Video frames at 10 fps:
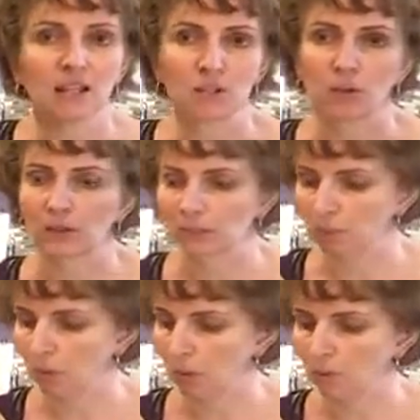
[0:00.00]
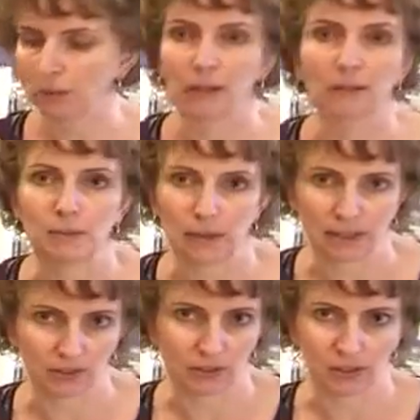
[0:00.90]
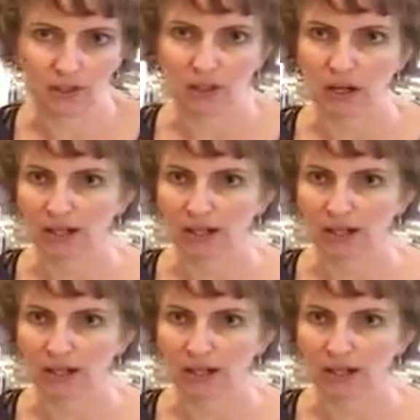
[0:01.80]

So I can pour brownie batter in here.